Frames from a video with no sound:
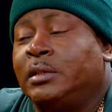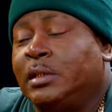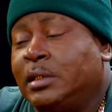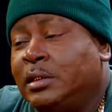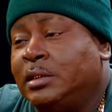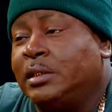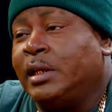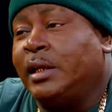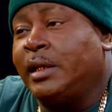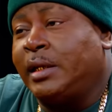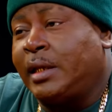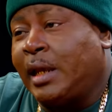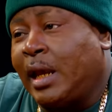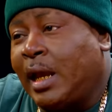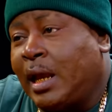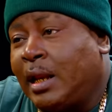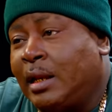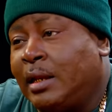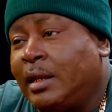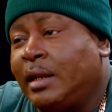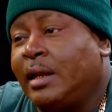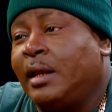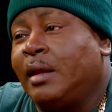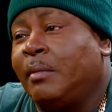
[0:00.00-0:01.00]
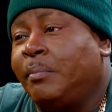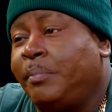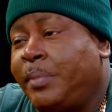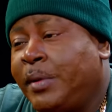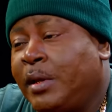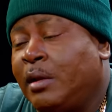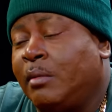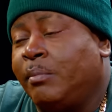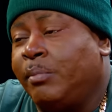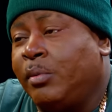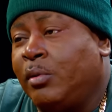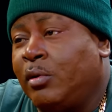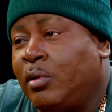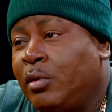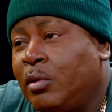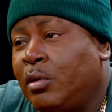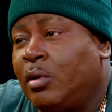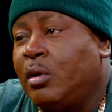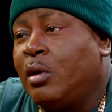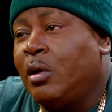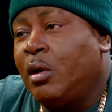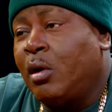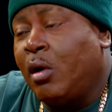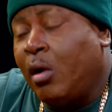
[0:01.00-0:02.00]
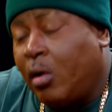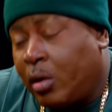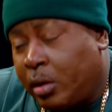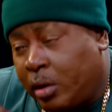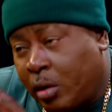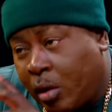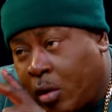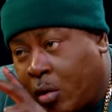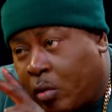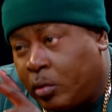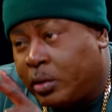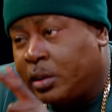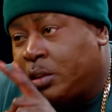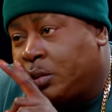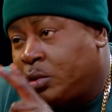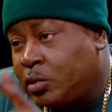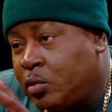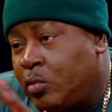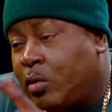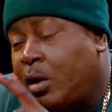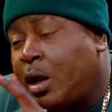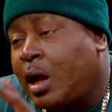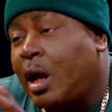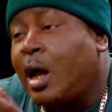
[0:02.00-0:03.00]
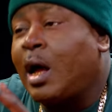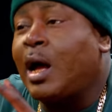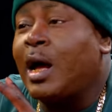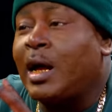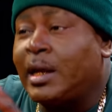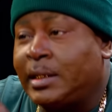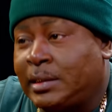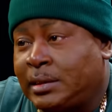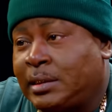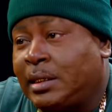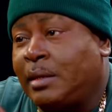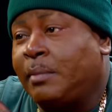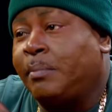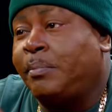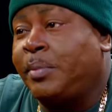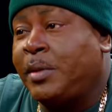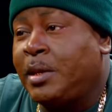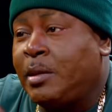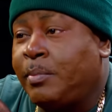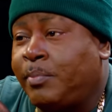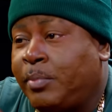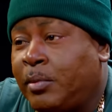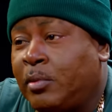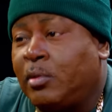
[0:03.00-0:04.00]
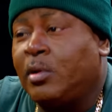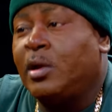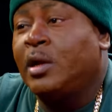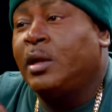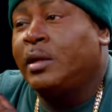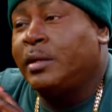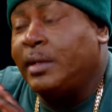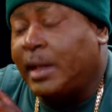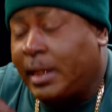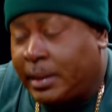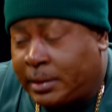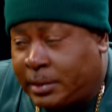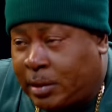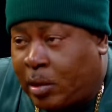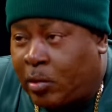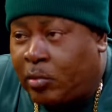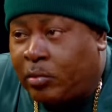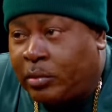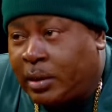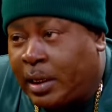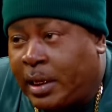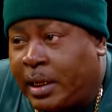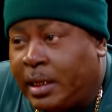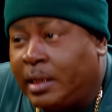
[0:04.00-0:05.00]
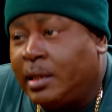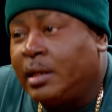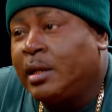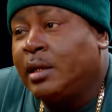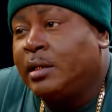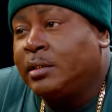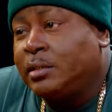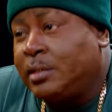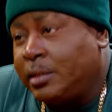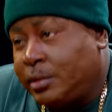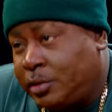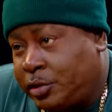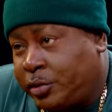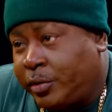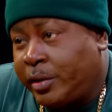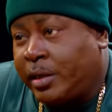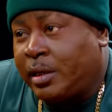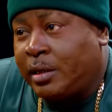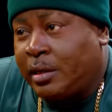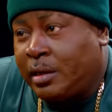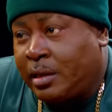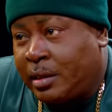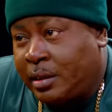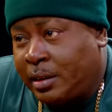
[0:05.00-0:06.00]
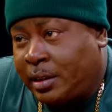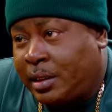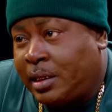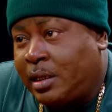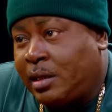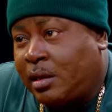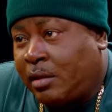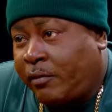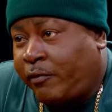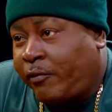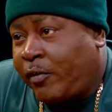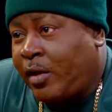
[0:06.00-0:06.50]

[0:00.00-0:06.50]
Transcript: DJ Khaled and Pitbull are the only two constant people that donate to Trick Love the Kids